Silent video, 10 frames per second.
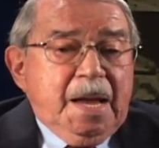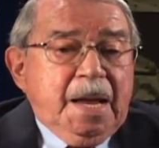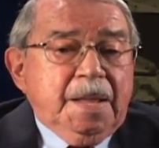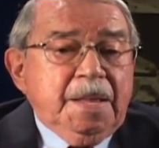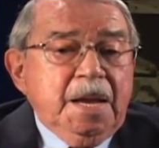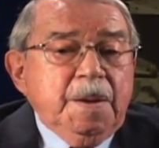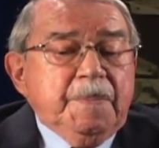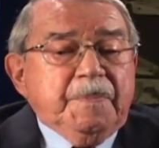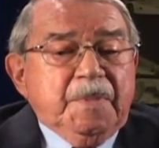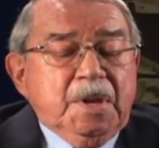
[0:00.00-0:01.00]
And they
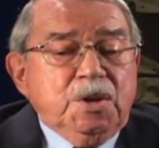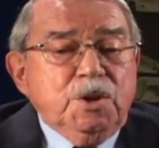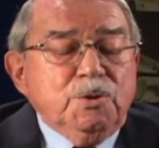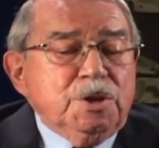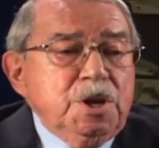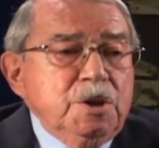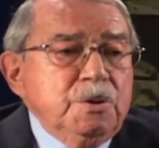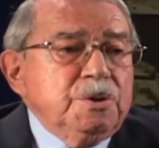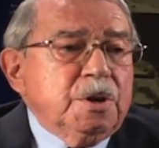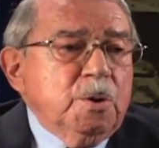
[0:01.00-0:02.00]
use
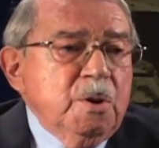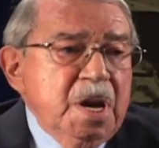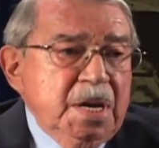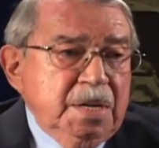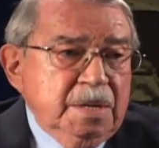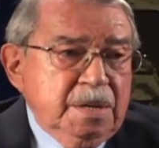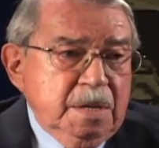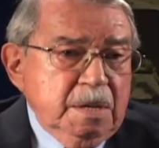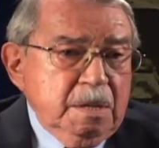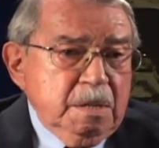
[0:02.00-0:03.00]
huge
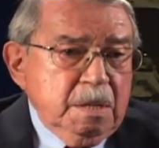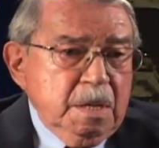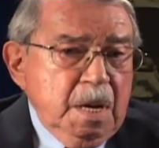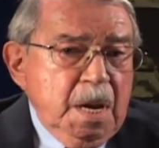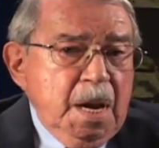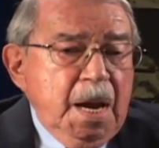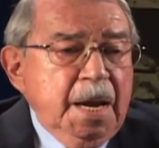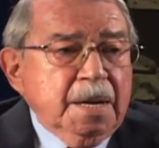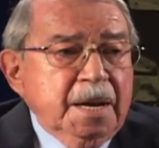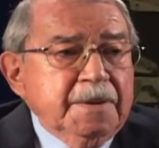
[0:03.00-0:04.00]
cranes
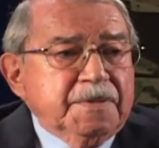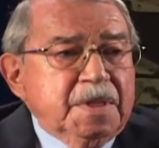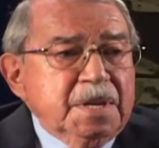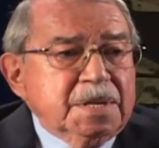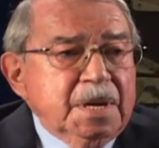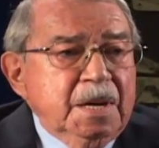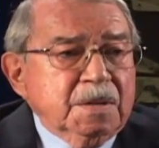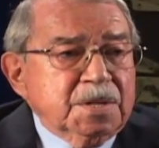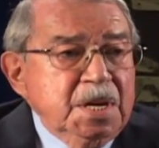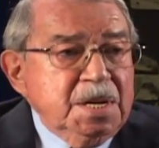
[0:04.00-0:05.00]
and lift this
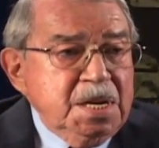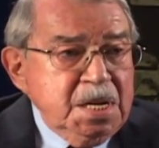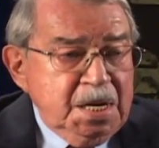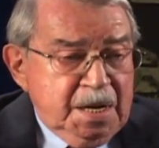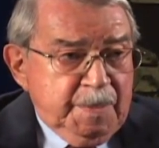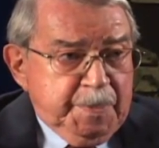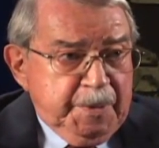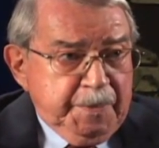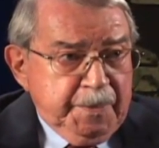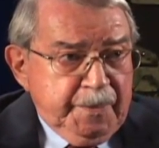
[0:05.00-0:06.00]
LCT up
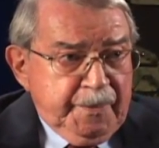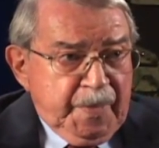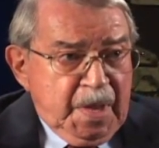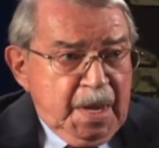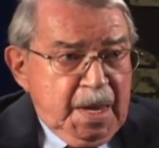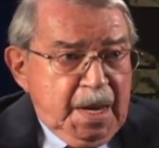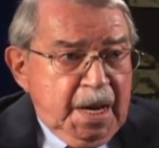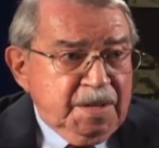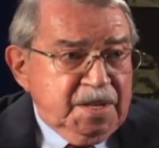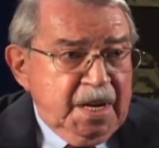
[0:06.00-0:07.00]

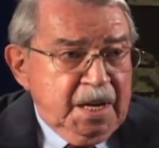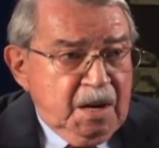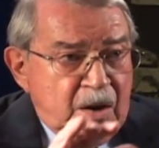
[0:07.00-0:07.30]
and set it